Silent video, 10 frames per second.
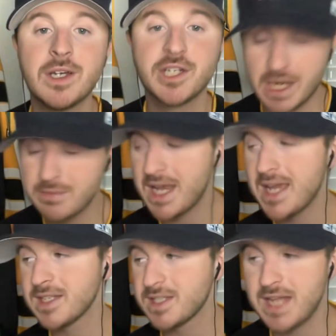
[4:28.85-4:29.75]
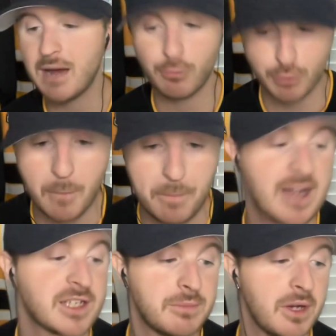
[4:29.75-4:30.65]
James Higgins is now a real
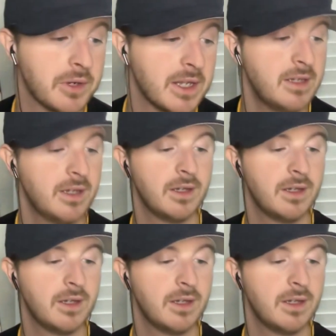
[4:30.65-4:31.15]
possibility.